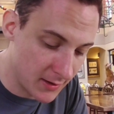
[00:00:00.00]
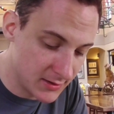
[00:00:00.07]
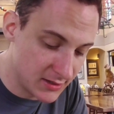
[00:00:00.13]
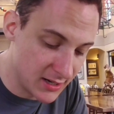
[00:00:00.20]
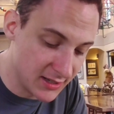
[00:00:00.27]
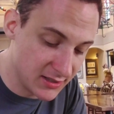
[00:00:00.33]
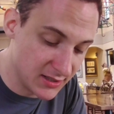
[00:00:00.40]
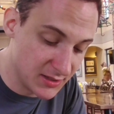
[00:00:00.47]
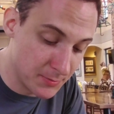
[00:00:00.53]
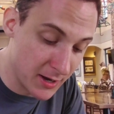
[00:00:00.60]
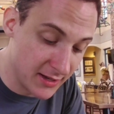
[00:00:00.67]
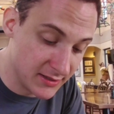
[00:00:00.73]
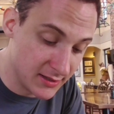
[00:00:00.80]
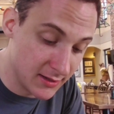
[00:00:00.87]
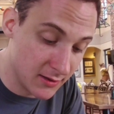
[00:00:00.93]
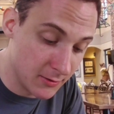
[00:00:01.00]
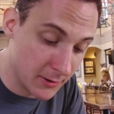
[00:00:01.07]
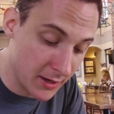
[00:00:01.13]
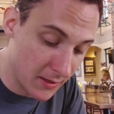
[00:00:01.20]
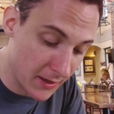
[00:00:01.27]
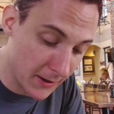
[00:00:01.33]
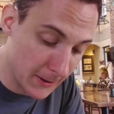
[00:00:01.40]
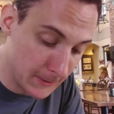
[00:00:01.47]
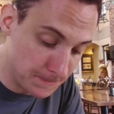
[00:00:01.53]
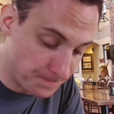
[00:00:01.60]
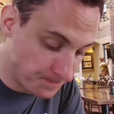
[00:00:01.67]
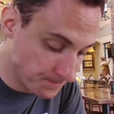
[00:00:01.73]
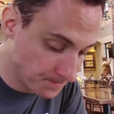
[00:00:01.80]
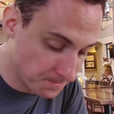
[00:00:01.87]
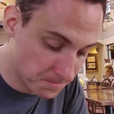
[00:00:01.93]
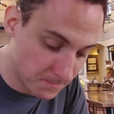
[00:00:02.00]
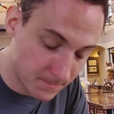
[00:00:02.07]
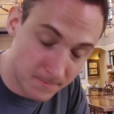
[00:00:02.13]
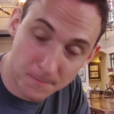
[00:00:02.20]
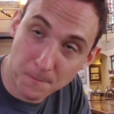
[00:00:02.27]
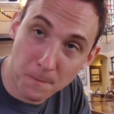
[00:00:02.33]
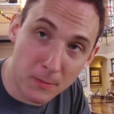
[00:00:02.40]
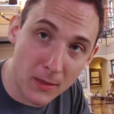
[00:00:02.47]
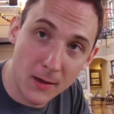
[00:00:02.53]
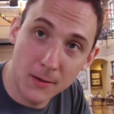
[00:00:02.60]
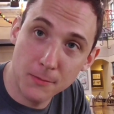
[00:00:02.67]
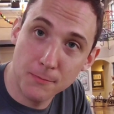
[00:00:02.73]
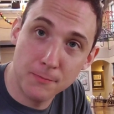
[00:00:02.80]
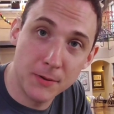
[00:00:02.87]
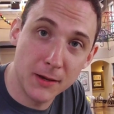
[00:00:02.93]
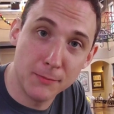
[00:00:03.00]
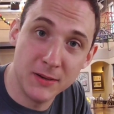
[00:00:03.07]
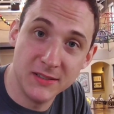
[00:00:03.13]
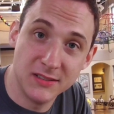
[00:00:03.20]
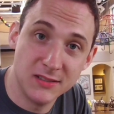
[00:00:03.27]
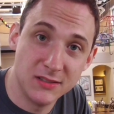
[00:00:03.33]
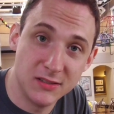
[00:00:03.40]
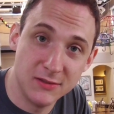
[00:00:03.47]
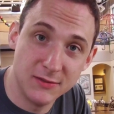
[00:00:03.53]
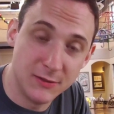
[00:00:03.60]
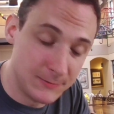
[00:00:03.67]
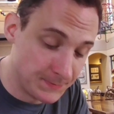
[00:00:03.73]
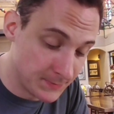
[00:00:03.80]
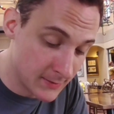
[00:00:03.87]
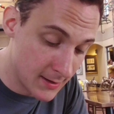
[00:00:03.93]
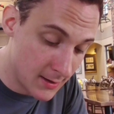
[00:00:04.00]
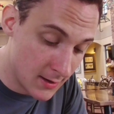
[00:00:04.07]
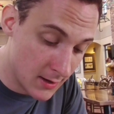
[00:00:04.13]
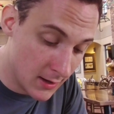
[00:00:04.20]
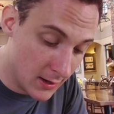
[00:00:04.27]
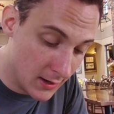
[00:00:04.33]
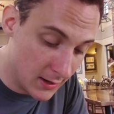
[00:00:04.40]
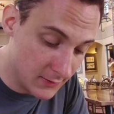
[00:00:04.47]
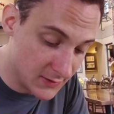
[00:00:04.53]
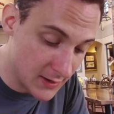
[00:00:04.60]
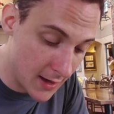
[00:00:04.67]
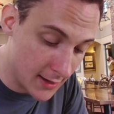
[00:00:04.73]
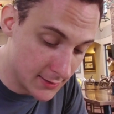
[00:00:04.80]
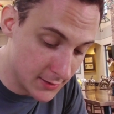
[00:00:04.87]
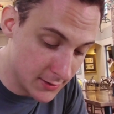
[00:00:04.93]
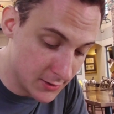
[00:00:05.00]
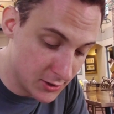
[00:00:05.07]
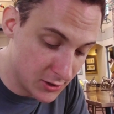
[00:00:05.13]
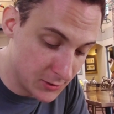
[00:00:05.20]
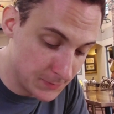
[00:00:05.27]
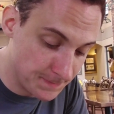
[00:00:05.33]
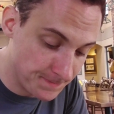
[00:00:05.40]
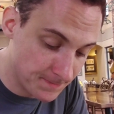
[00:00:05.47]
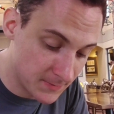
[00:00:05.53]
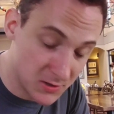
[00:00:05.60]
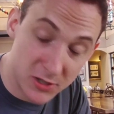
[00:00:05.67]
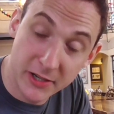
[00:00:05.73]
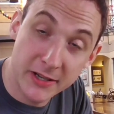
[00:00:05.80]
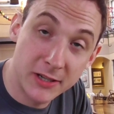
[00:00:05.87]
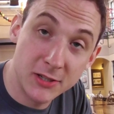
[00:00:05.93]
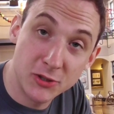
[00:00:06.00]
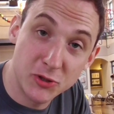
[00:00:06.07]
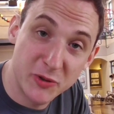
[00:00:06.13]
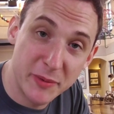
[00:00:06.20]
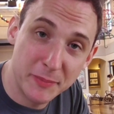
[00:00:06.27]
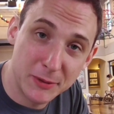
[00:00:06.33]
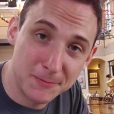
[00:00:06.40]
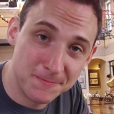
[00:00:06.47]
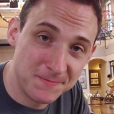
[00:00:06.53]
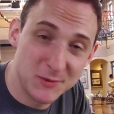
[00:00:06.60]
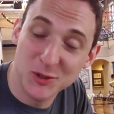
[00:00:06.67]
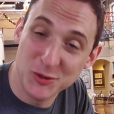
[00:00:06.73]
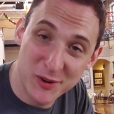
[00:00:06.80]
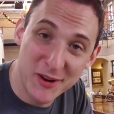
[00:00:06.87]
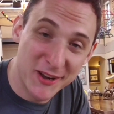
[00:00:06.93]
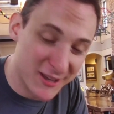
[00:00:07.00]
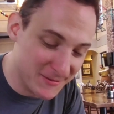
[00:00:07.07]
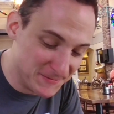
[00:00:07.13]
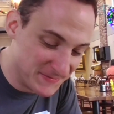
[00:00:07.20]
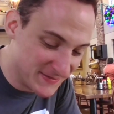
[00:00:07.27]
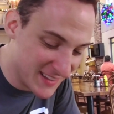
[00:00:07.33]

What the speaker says: It's nice and spicy the way I like it. Big pieces of sausage, chicken and shrimp. It's very good.